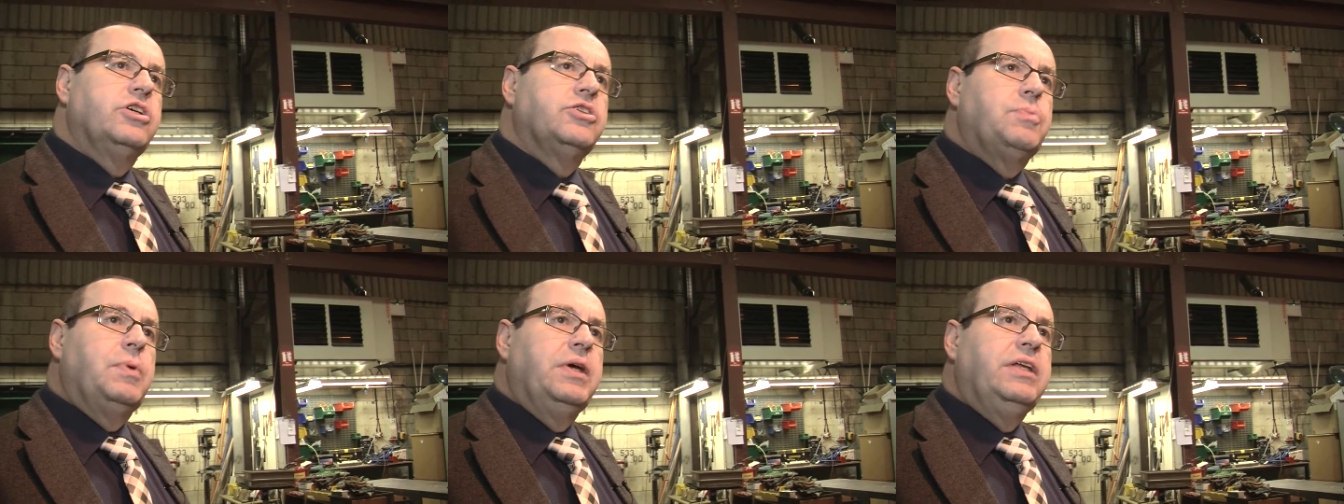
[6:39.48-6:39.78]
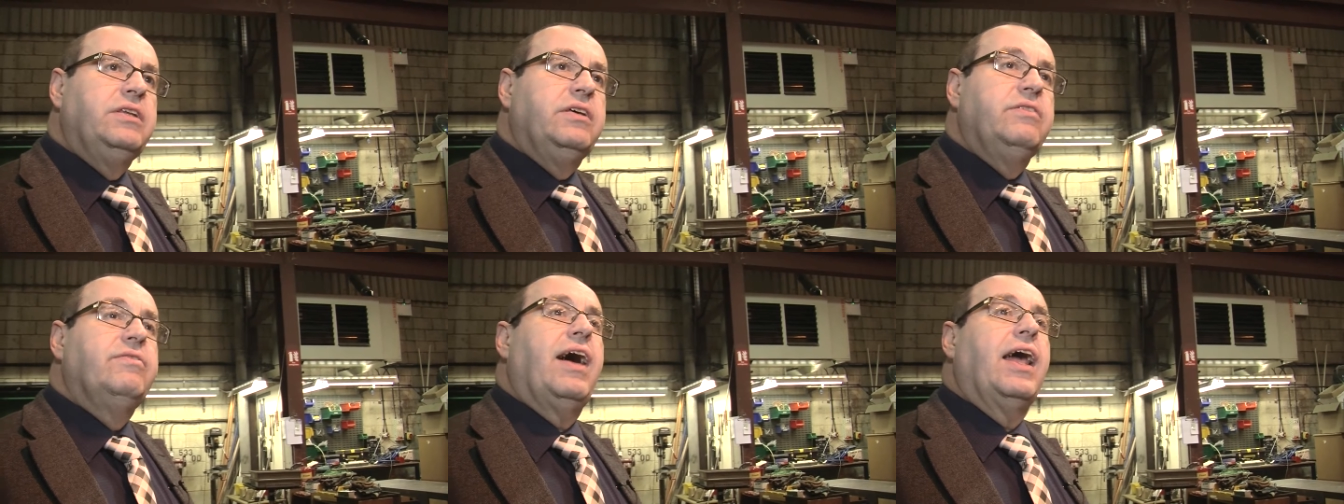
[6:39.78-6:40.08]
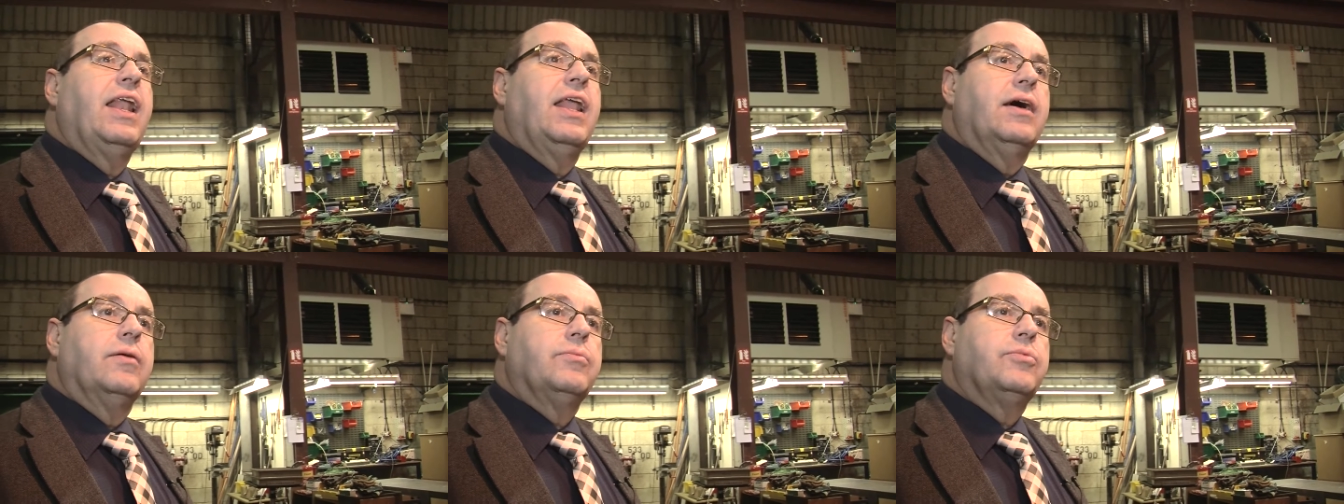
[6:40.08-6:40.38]
has been
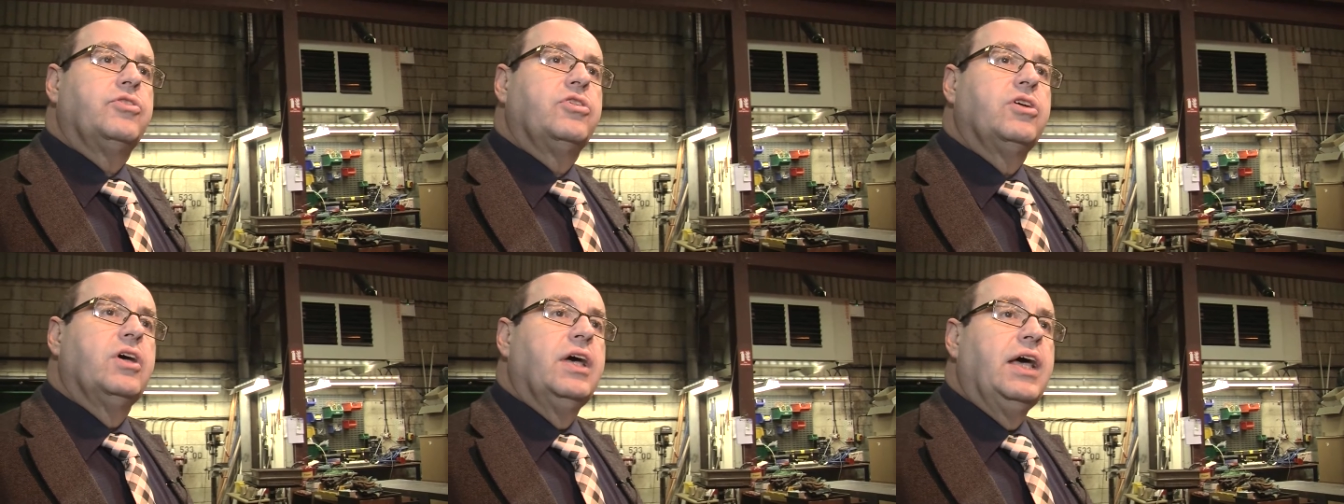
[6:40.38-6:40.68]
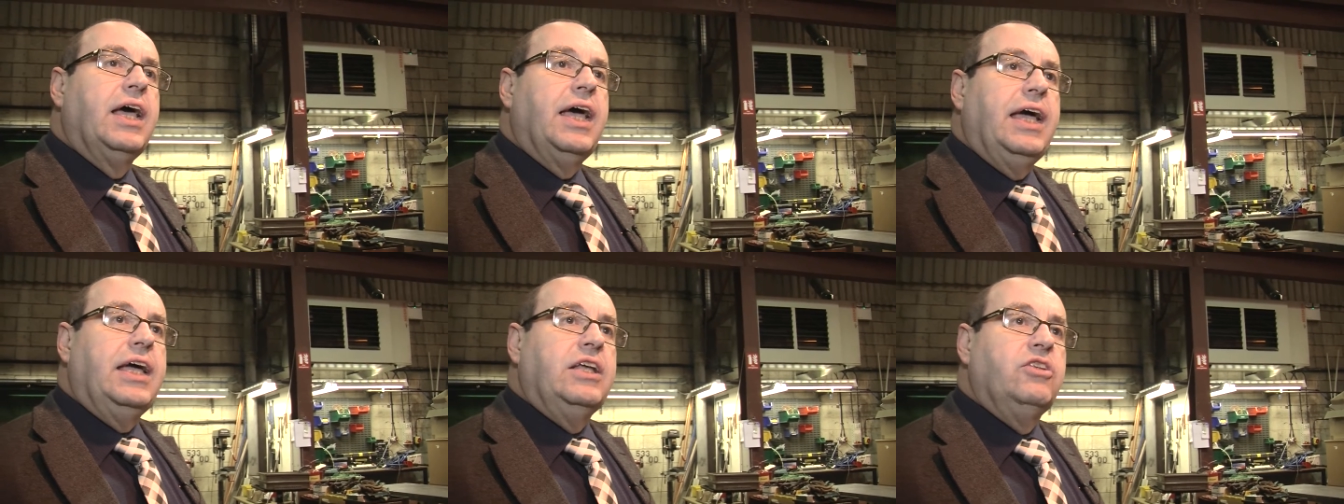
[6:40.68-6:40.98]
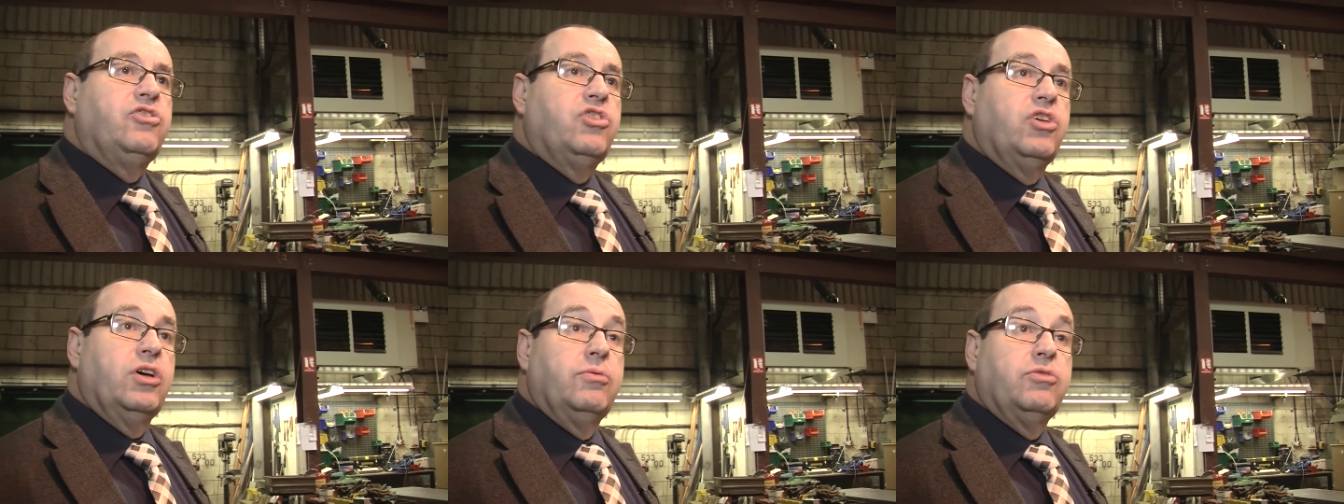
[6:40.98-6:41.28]
developed
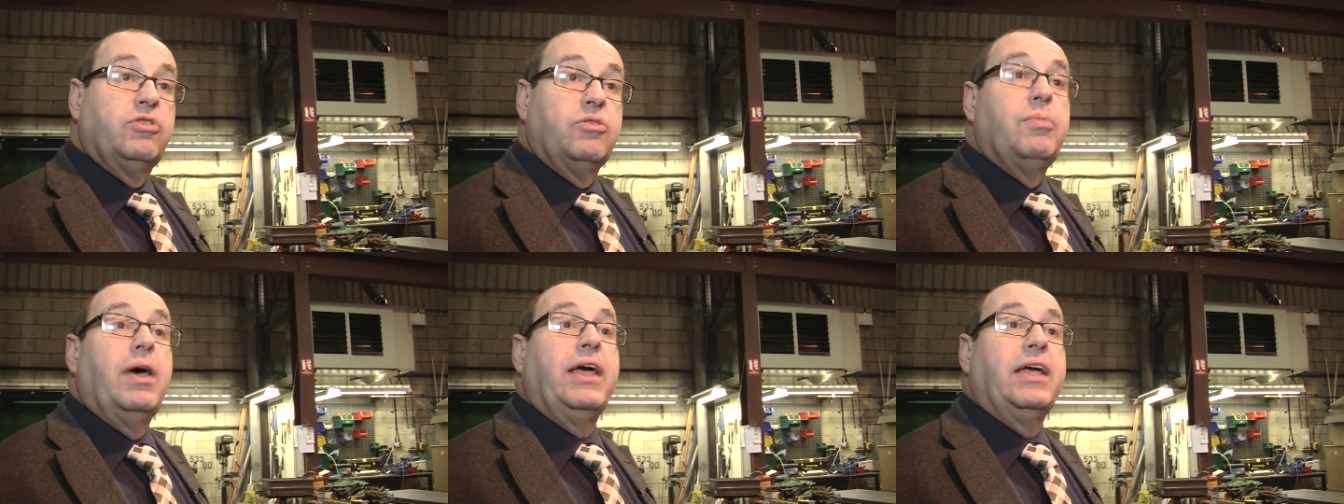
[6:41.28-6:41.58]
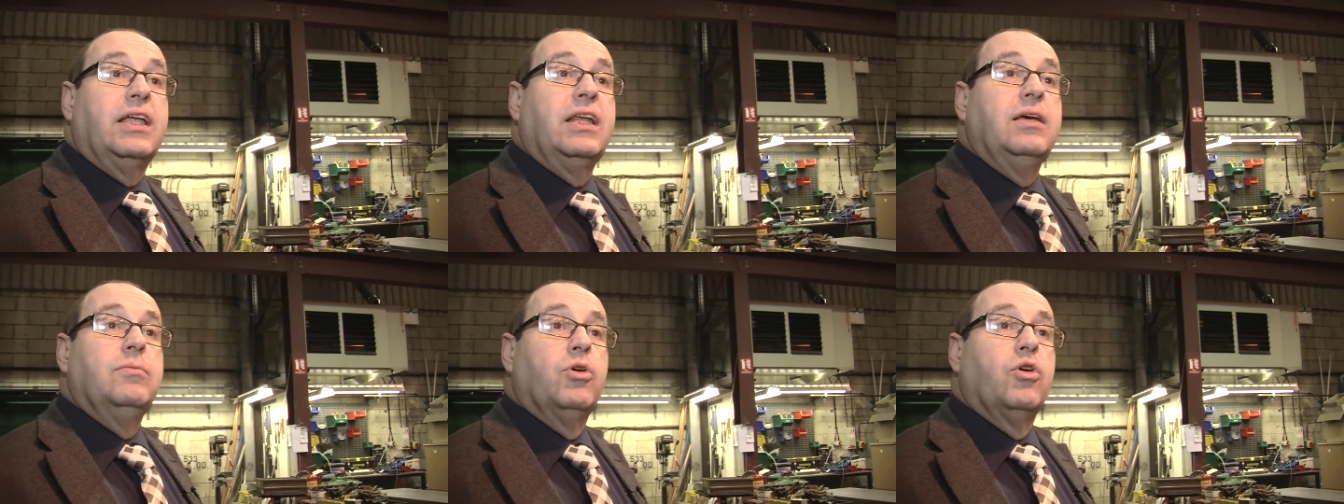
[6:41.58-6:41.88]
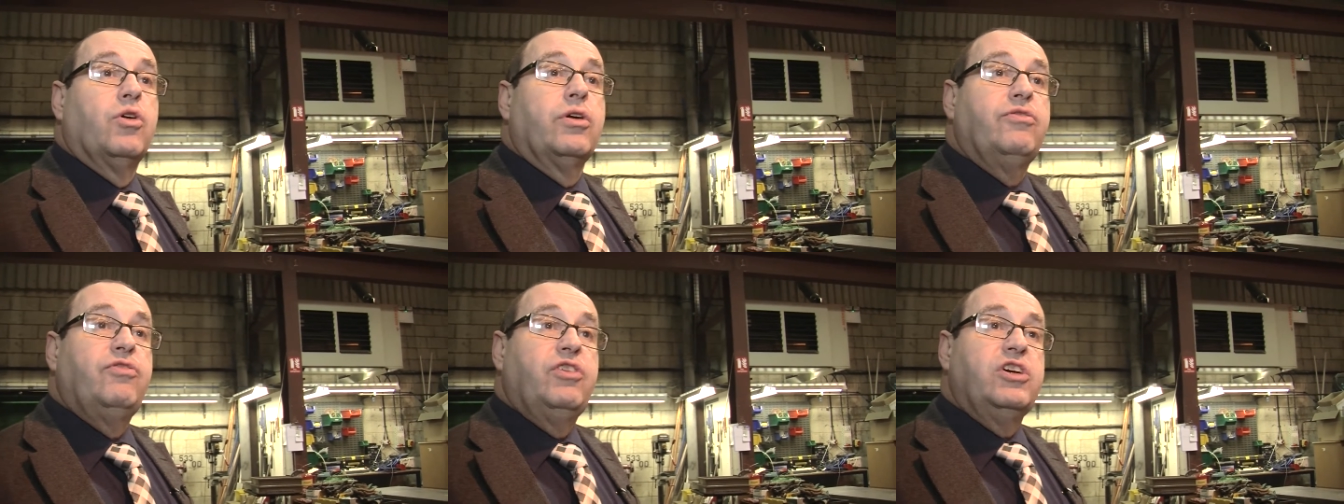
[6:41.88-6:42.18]
in terms of making it
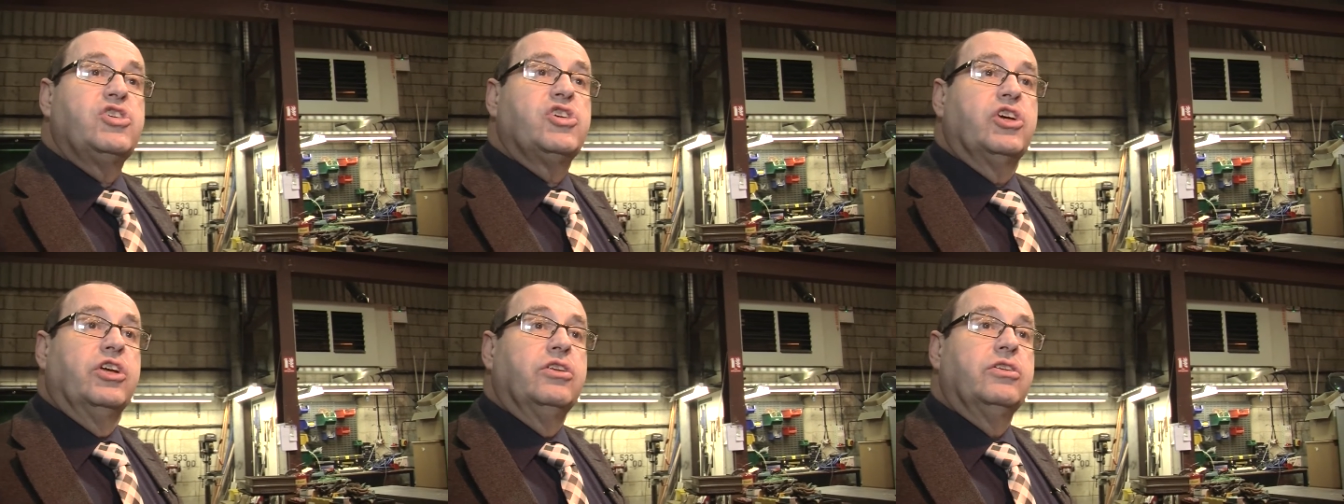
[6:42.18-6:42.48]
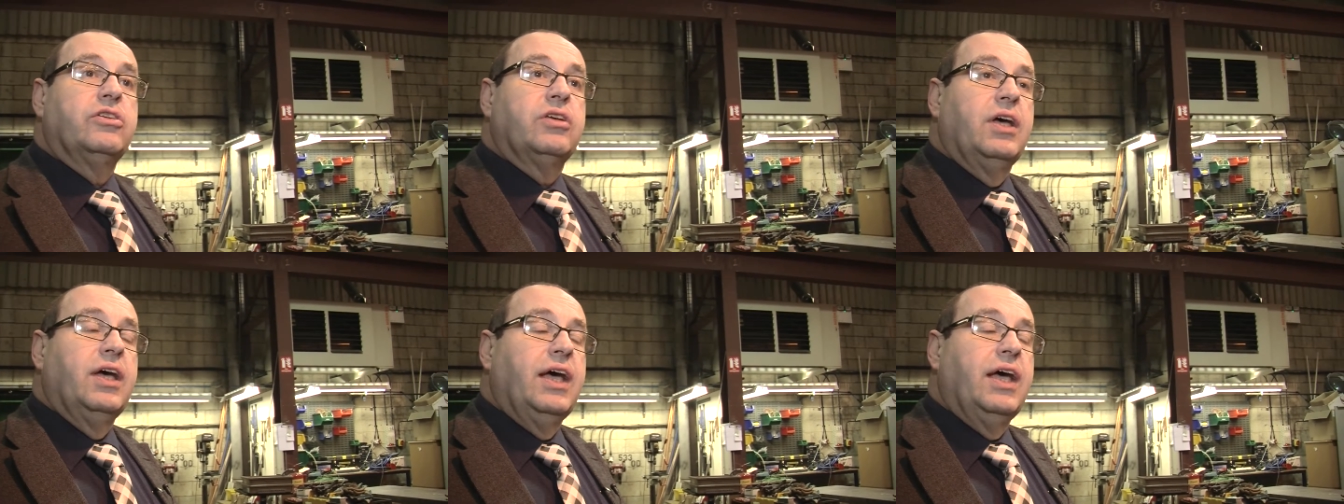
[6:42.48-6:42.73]
more efficient,